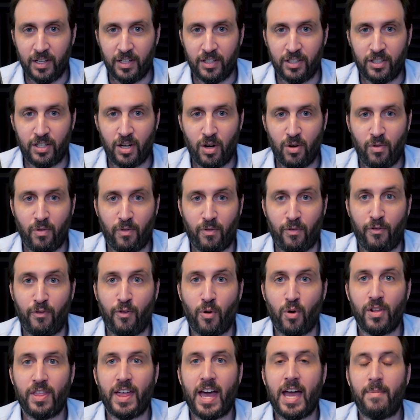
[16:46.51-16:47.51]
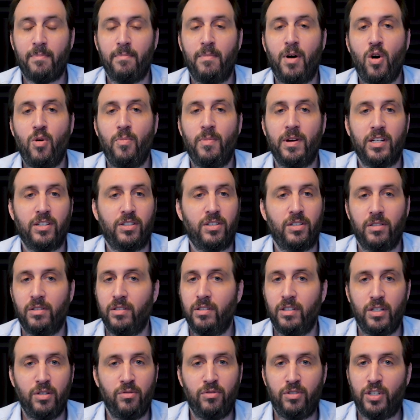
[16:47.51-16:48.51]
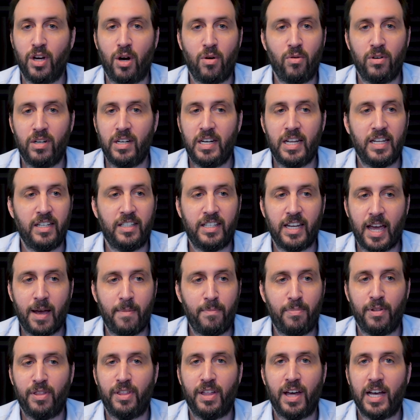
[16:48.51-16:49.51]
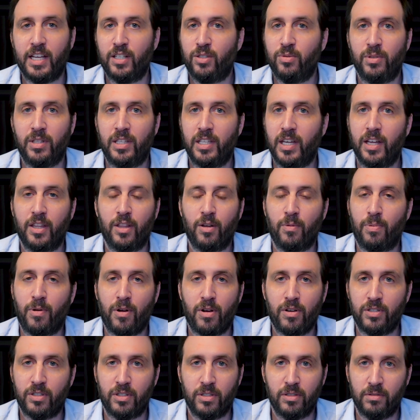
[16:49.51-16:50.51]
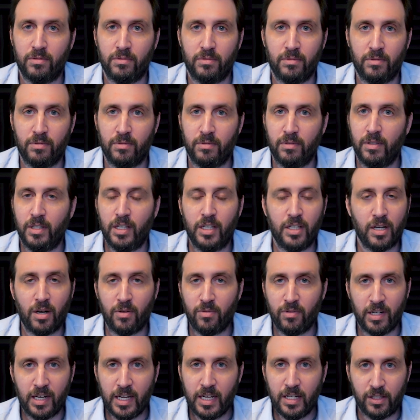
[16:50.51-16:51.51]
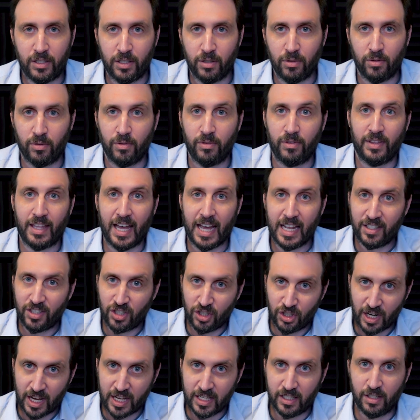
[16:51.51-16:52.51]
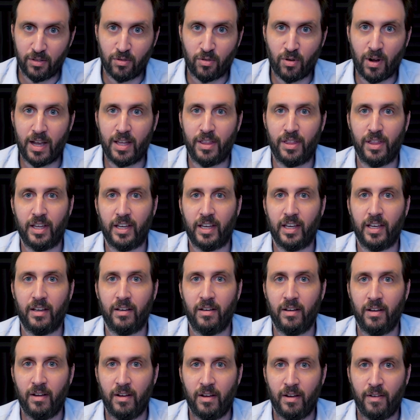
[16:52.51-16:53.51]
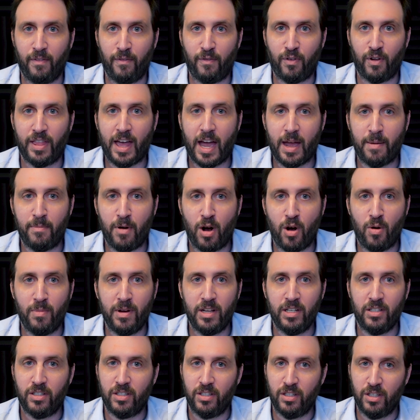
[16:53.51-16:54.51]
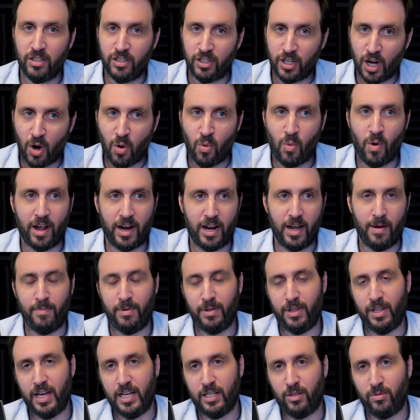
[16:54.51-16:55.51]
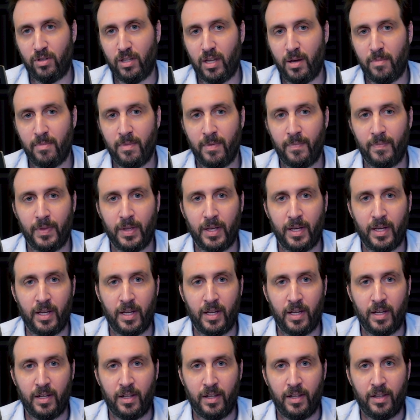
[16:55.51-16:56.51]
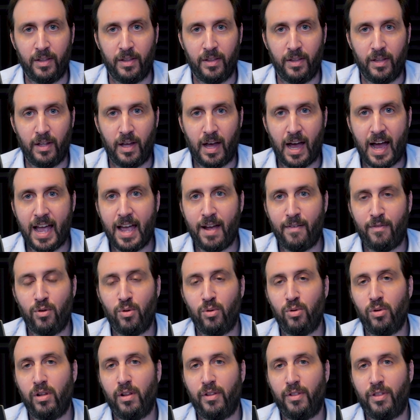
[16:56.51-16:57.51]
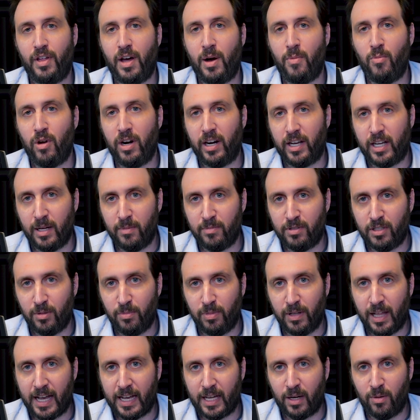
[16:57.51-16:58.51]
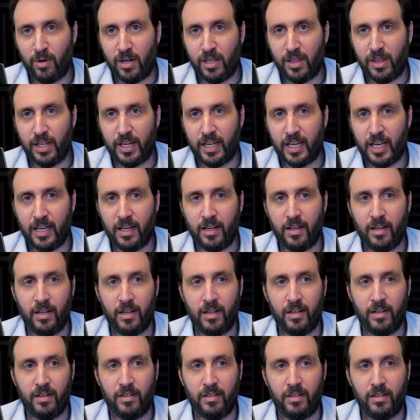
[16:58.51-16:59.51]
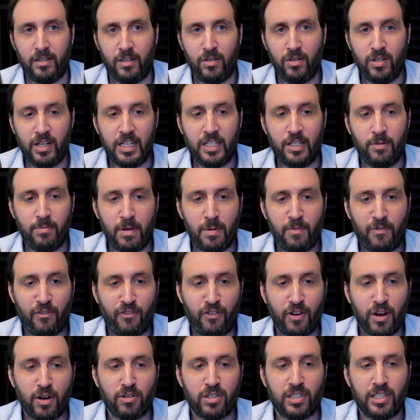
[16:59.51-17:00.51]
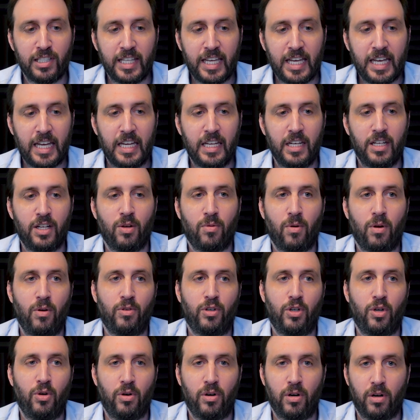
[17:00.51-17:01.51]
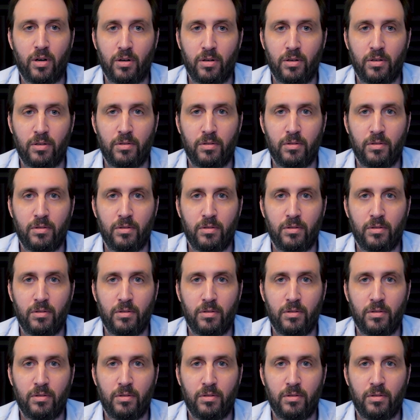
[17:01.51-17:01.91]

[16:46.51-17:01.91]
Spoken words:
So for that moment, you don't need to empathize with the other person. You don't need to. That's shades of gray thinking. For that moment, you don't want to empathize with them. I have a rule of thumb when it comes to black and white thinking. You need to be fiercely in your own corner.